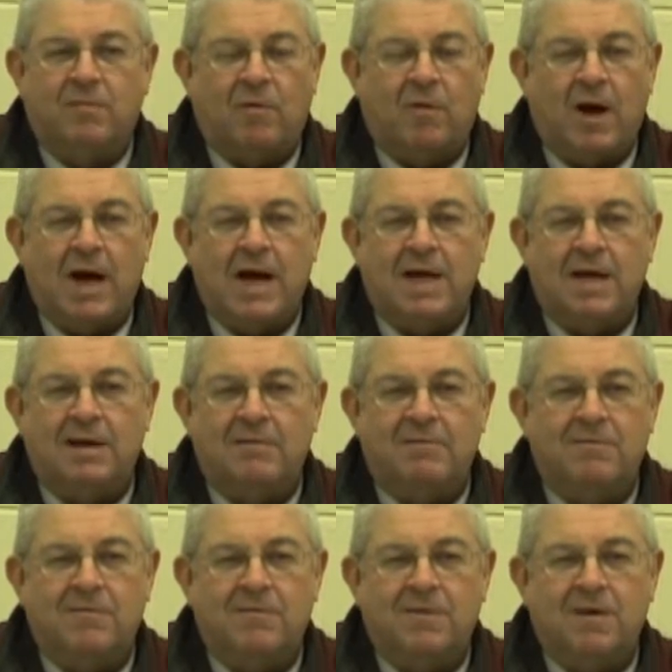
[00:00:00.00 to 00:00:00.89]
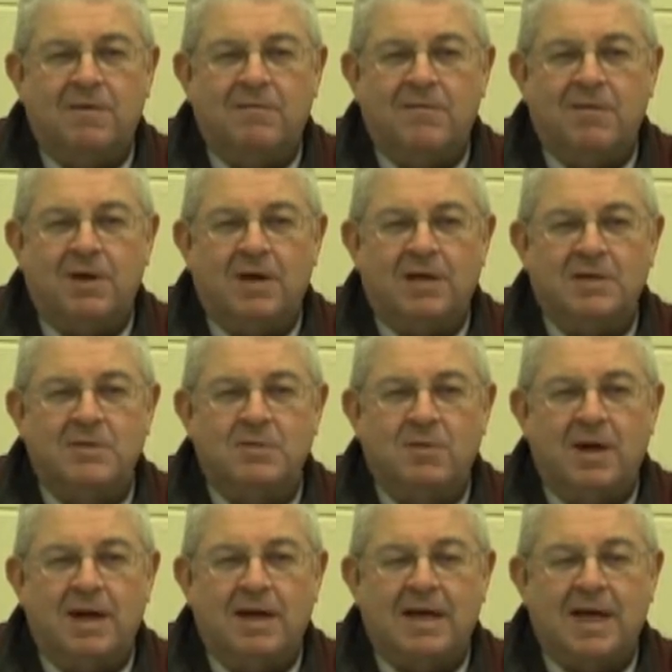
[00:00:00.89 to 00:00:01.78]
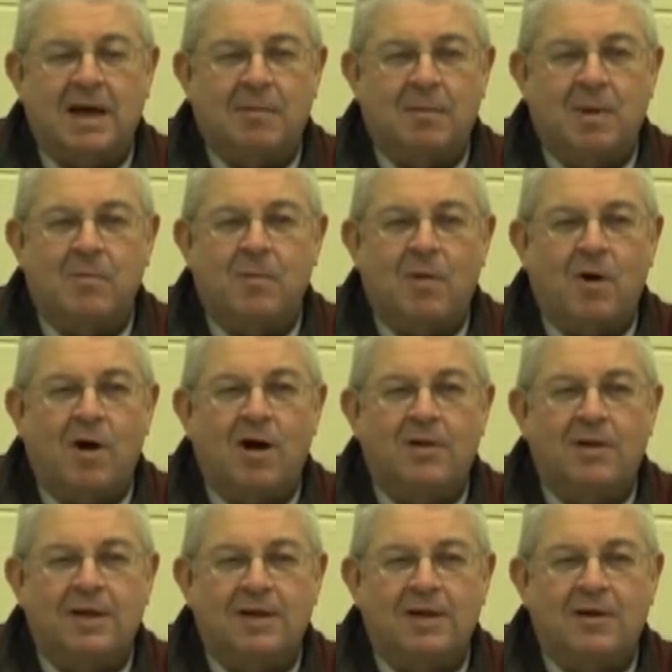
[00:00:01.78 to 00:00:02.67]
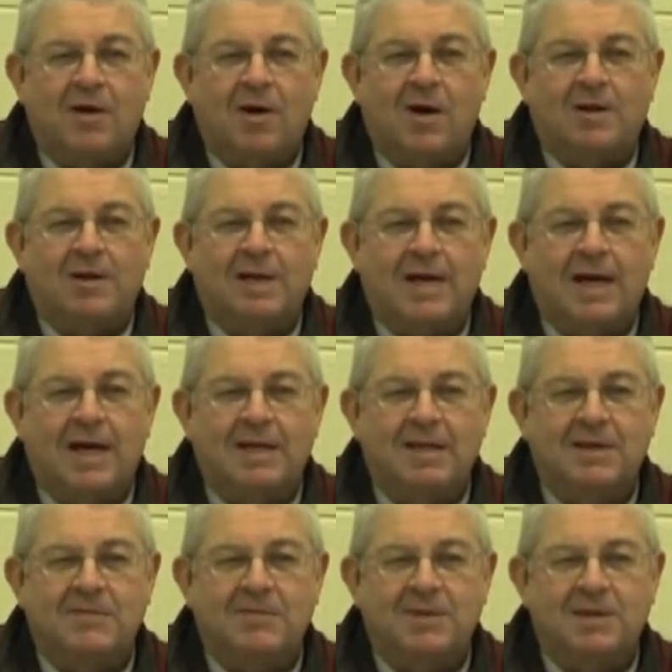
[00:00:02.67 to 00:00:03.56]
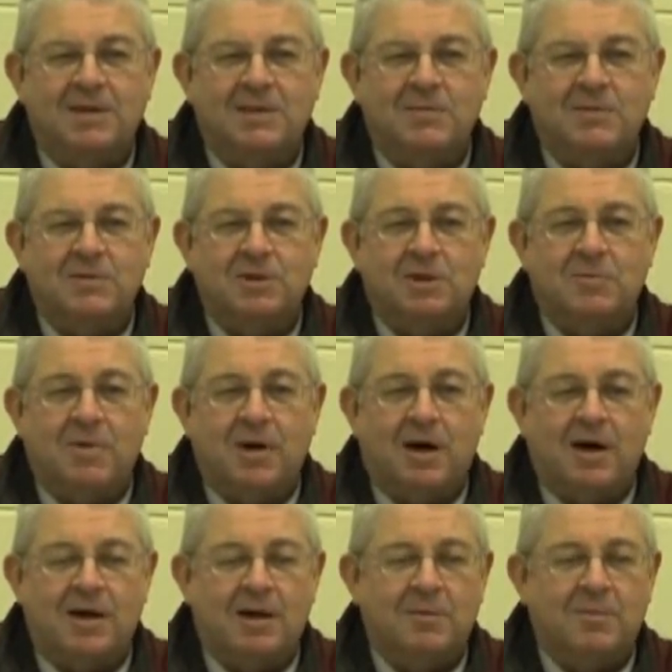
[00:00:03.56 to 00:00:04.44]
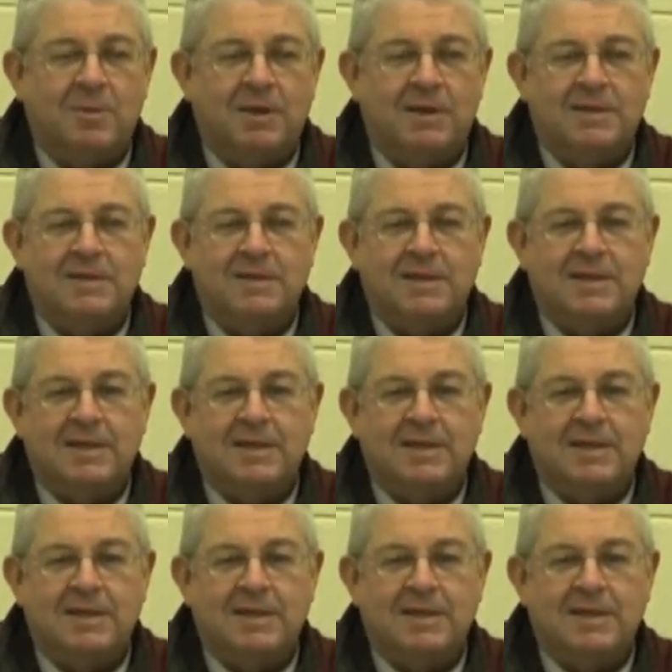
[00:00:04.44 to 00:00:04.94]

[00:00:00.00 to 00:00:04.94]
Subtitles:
variety of things. Well, I can't remember all the activities that we took part in, but